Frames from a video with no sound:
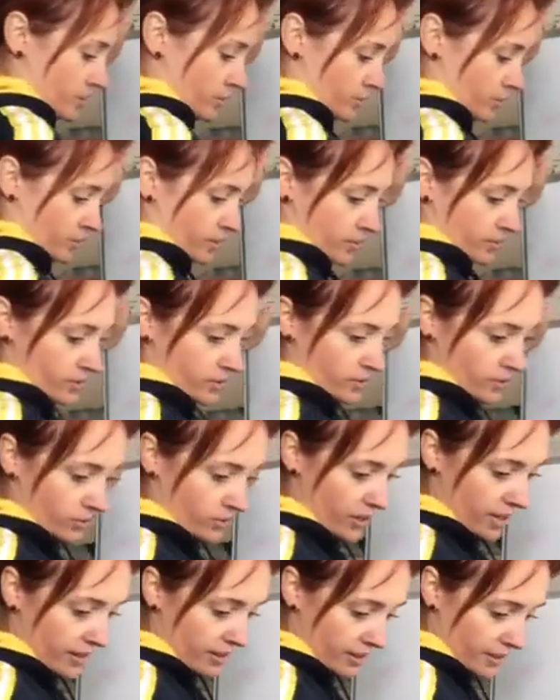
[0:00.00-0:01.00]
and all sorts of
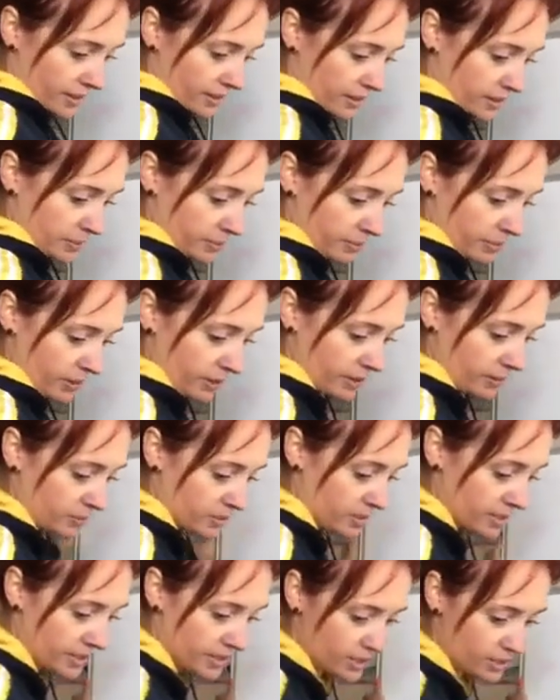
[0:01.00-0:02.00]
great things, but I'm
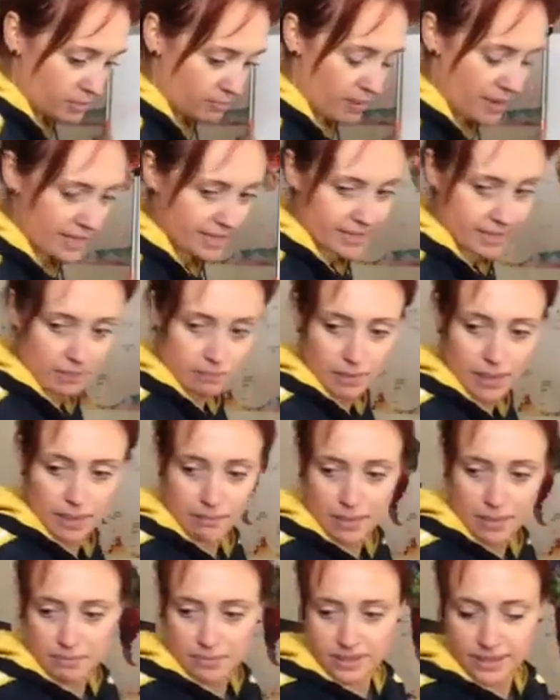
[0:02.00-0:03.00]
just going to do basic
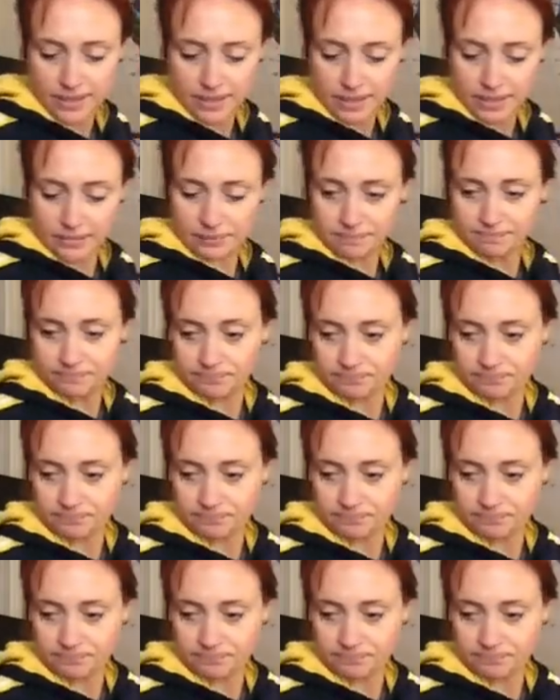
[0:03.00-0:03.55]
mind map today.